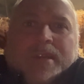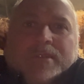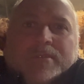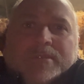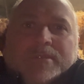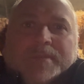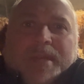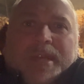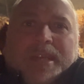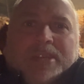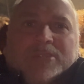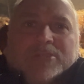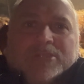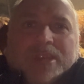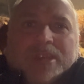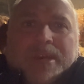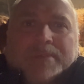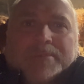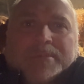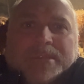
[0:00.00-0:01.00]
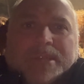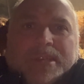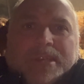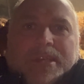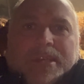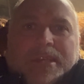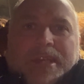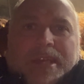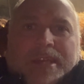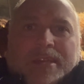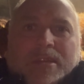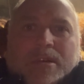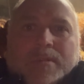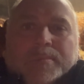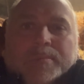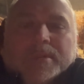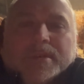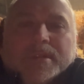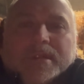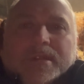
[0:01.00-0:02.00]
He's making shapes, getting up,
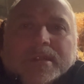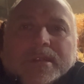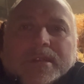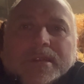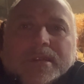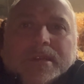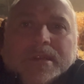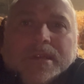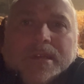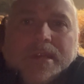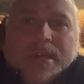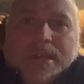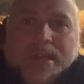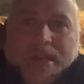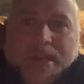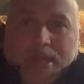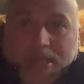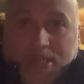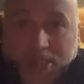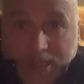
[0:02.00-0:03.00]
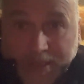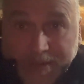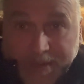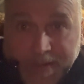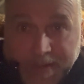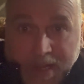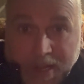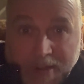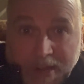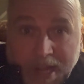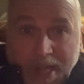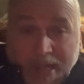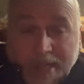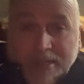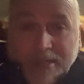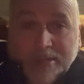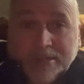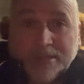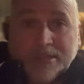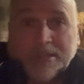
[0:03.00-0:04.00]
and she'll be a fair
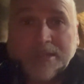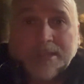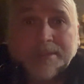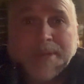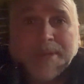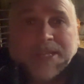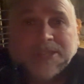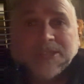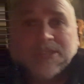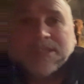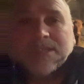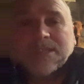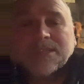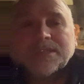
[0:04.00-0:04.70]
elder, so I'd imagine